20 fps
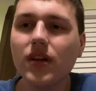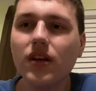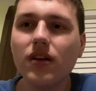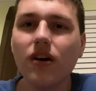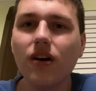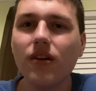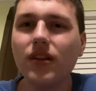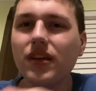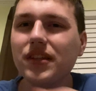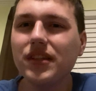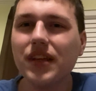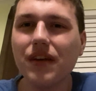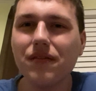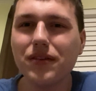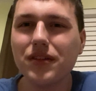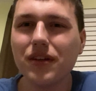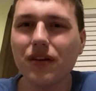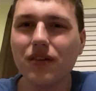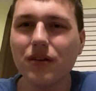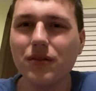All these Give
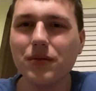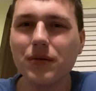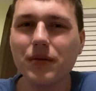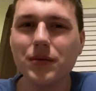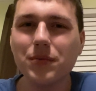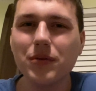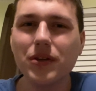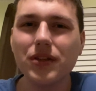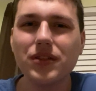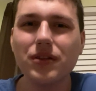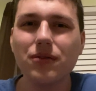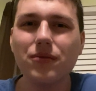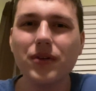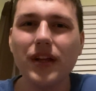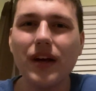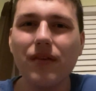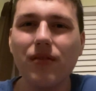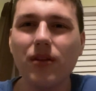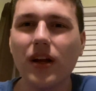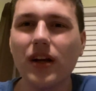Yourself Goosebumps books don't really
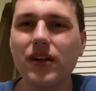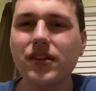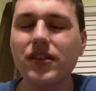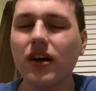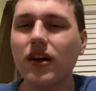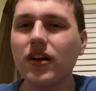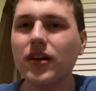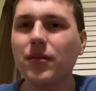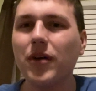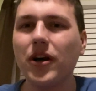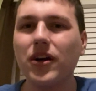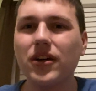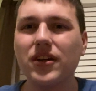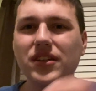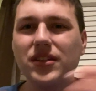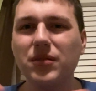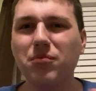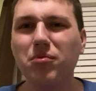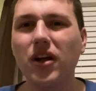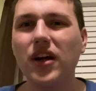have a lot to talk about because
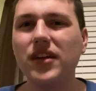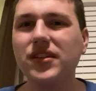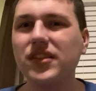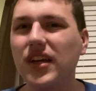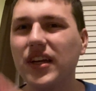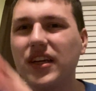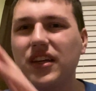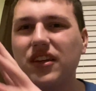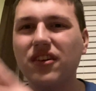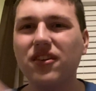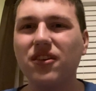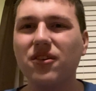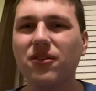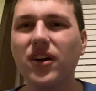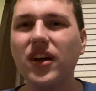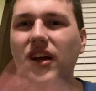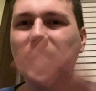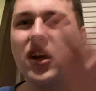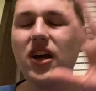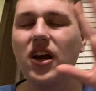the plot's like, you know,
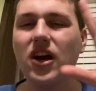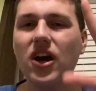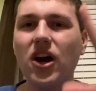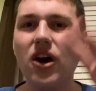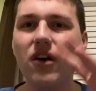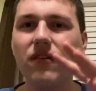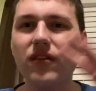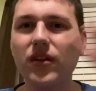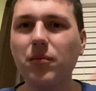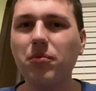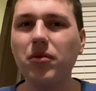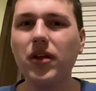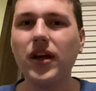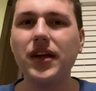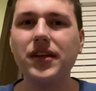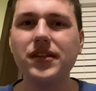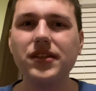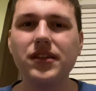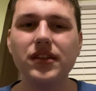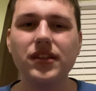over the
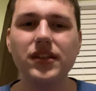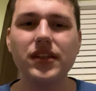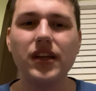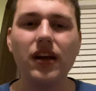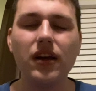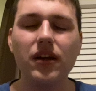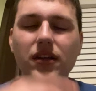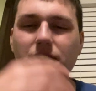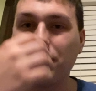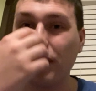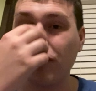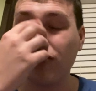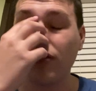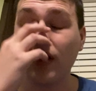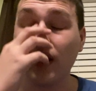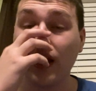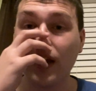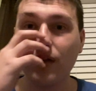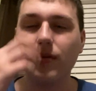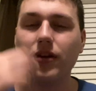place, especially
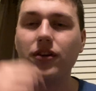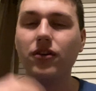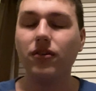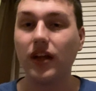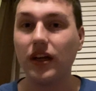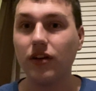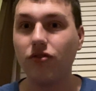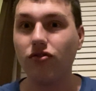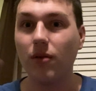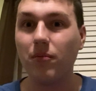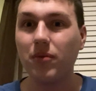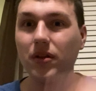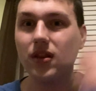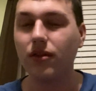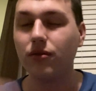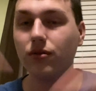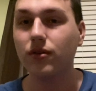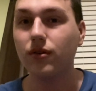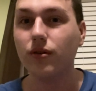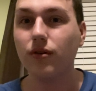like when you're like jumping
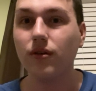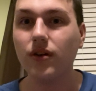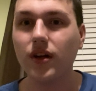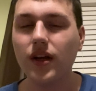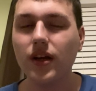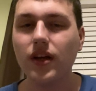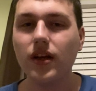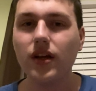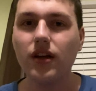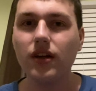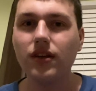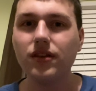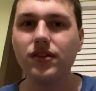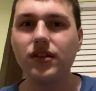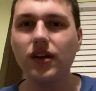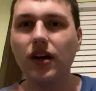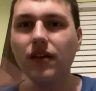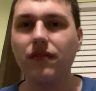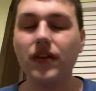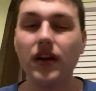through
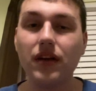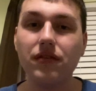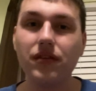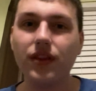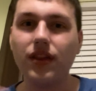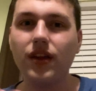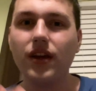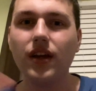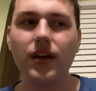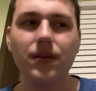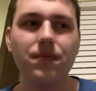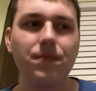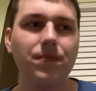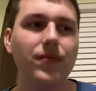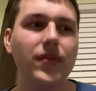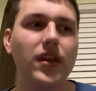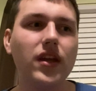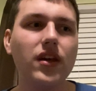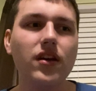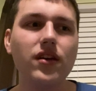stuff and everything.
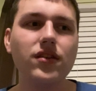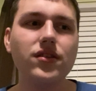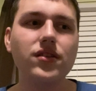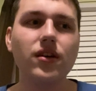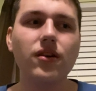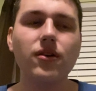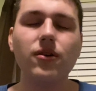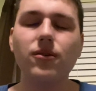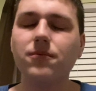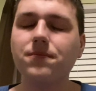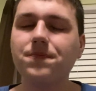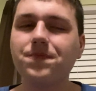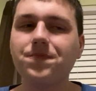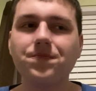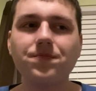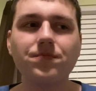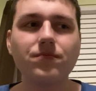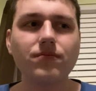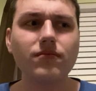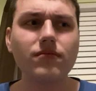So
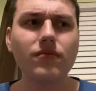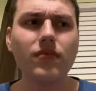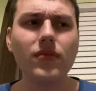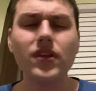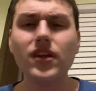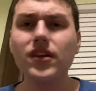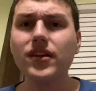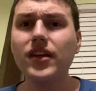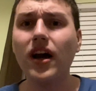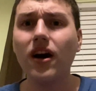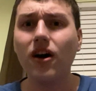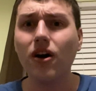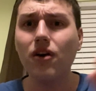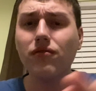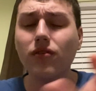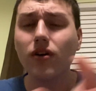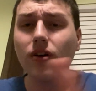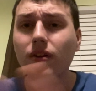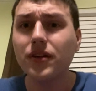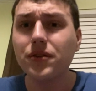yeah,
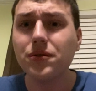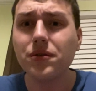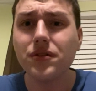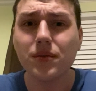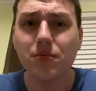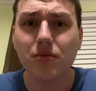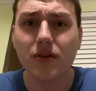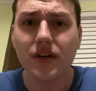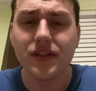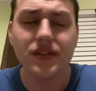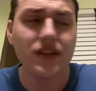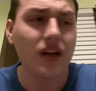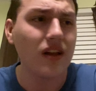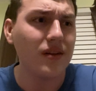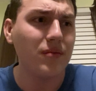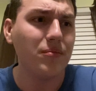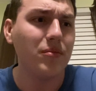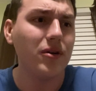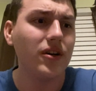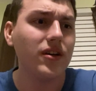overall, this was a pretty
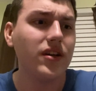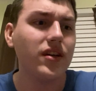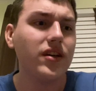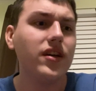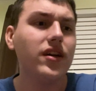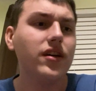solid book.